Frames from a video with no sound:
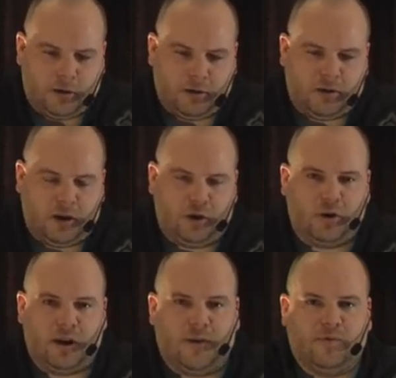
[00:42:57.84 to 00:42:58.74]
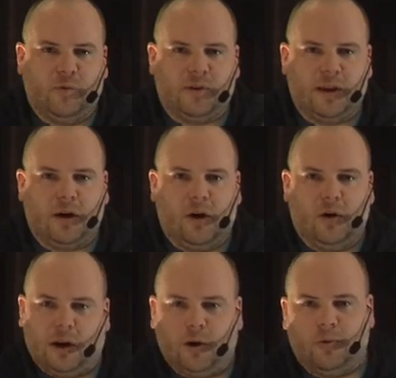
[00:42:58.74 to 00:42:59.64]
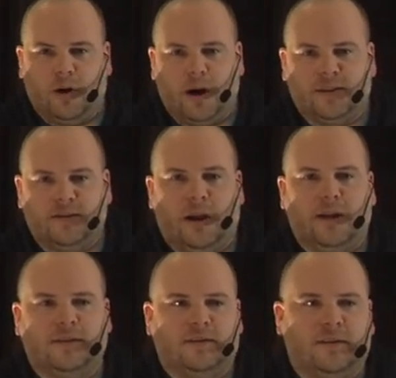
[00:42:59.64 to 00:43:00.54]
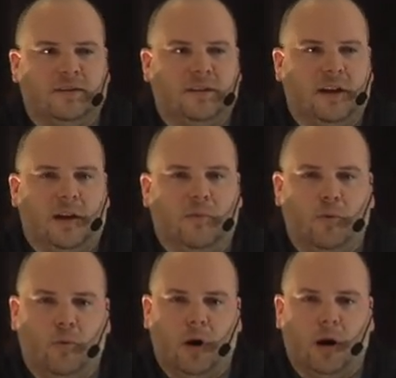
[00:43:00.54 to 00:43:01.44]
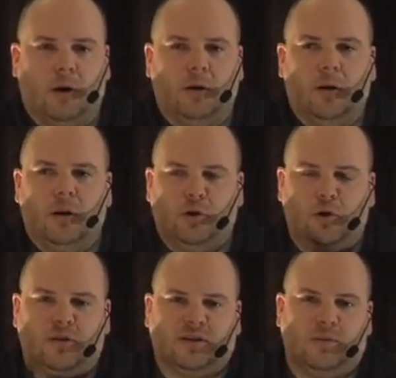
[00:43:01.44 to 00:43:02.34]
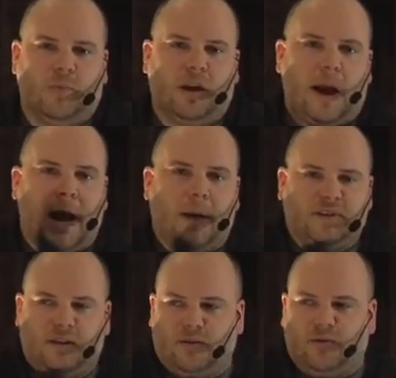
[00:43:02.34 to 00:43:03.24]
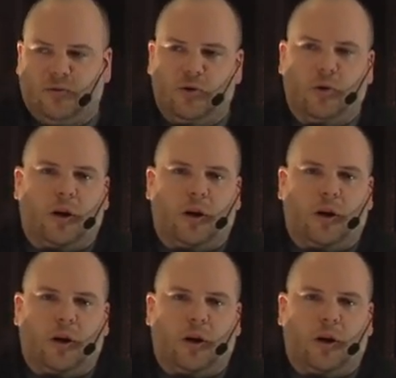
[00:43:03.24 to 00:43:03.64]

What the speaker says: Then you can have what they call an enterprise licensing scheme, where you can submit apps into your